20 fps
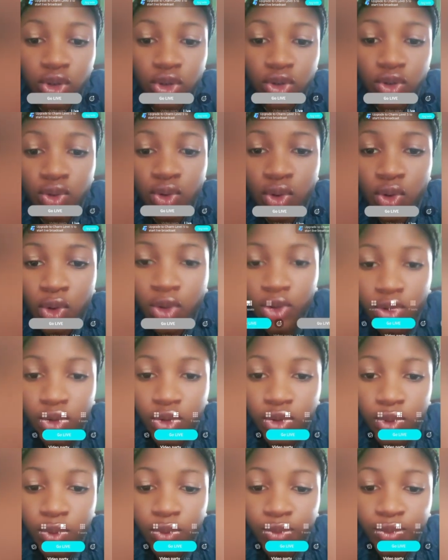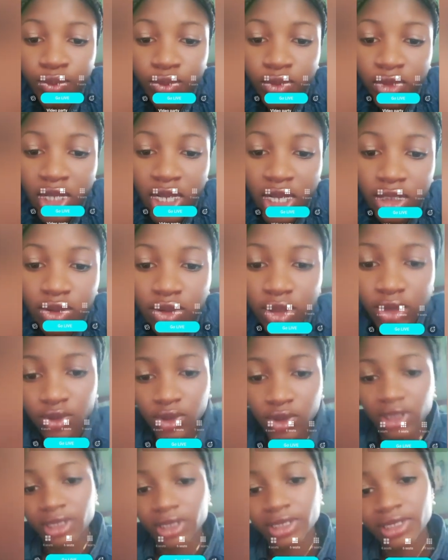you as you're
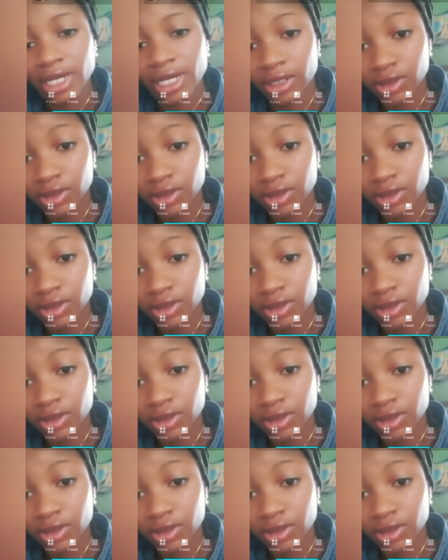doing the task.